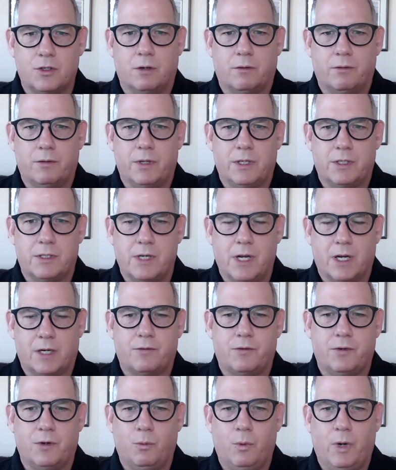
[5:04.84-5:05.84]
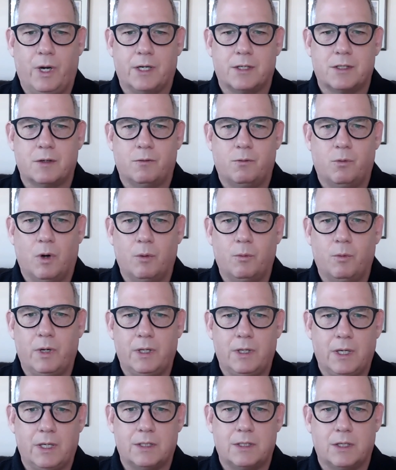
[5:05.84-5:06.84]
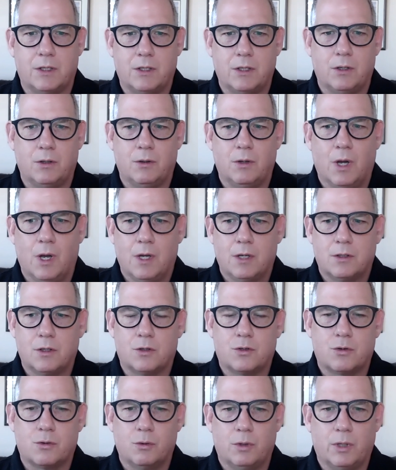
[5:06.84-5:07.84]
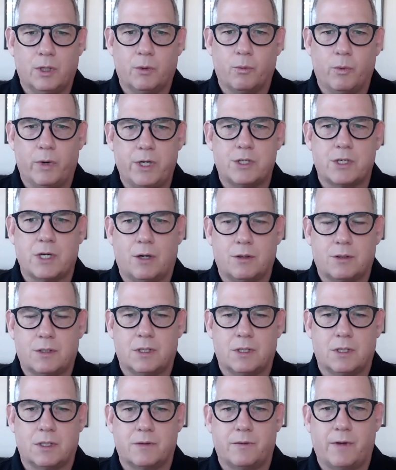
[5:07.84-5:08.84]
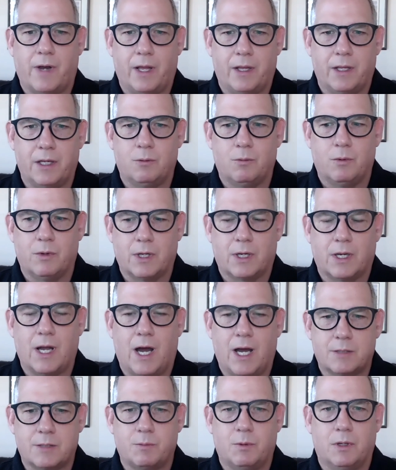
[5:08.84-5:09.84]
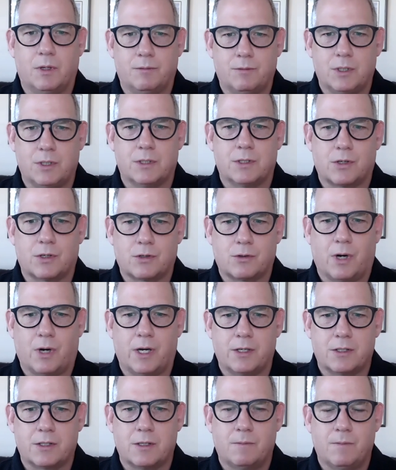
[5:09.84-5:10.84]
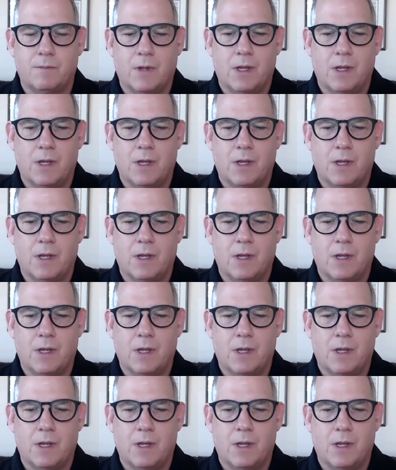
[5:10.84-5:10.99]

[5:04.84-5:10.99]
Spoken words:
over these next few weeks of what we need to do to truly reach out to this valley with the gospel of Jesus Christ.